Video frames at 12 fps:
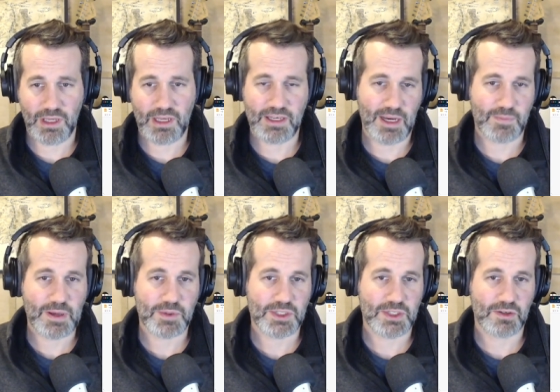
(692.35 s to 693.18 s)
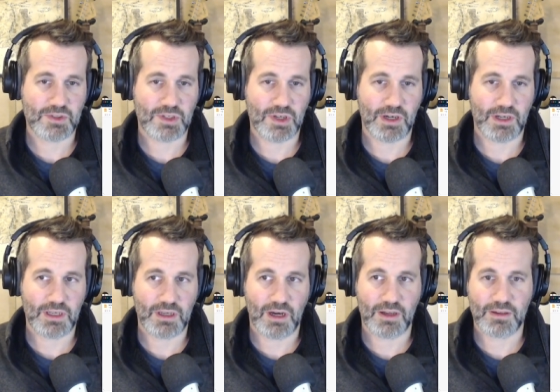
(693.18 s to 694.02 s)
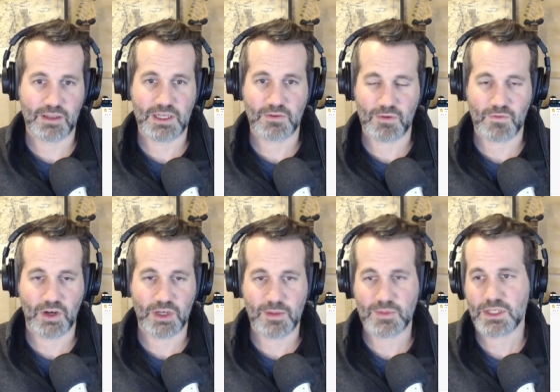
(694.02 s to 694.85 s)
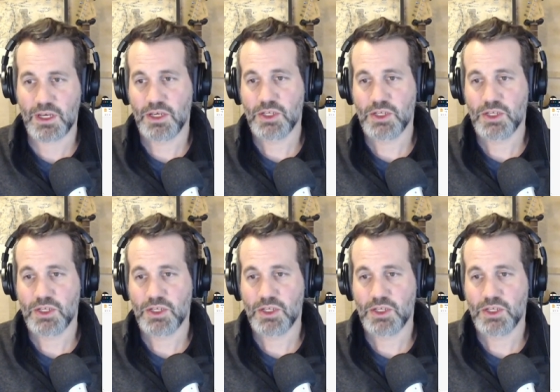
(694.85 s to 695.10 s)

in-depth episodes on on the different volumes.